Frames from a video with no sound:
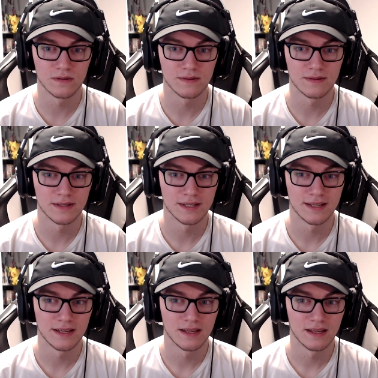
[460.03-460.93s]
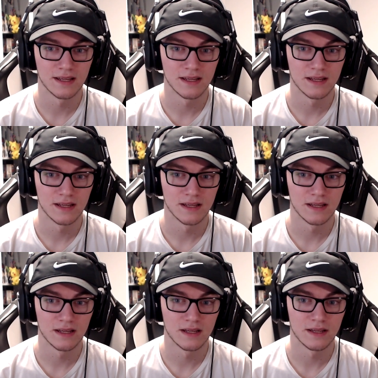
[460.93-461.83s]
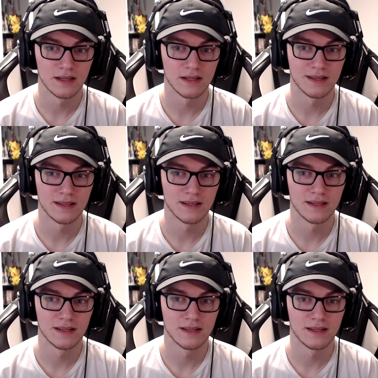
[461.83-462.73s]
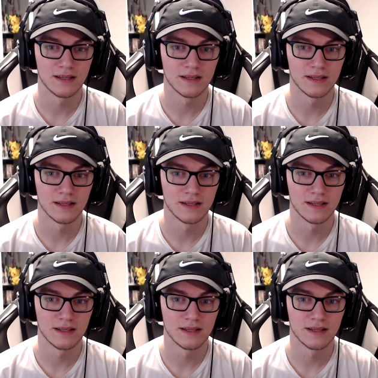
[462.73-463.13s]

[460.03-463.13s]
Nobody speaks.